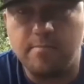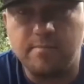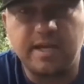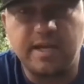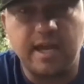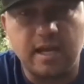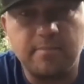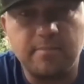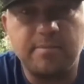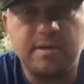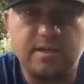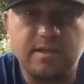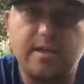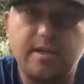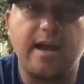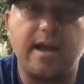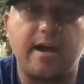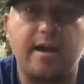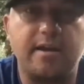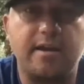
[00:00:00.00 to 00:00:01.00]
Can it be?
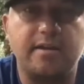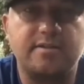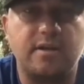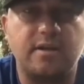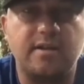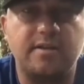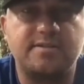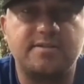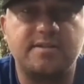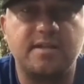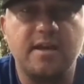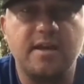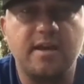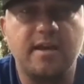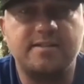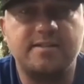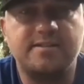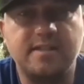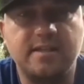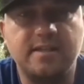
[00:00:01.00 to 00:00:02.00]
Yeah. And so it's
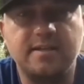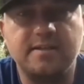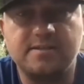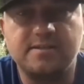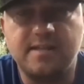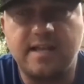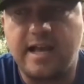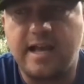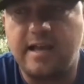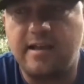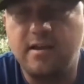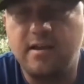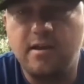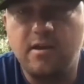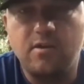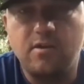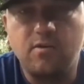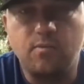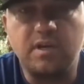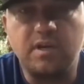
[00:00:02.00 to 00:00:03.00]
things that
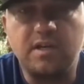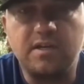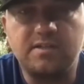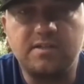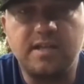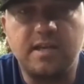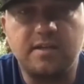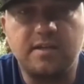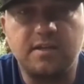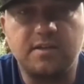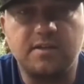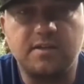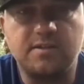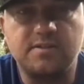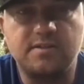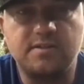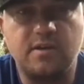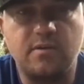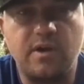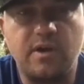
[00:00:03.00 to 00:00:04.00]
we need to take into
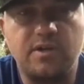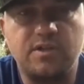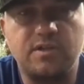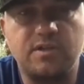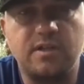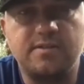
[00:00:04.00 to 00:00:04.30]
consideration.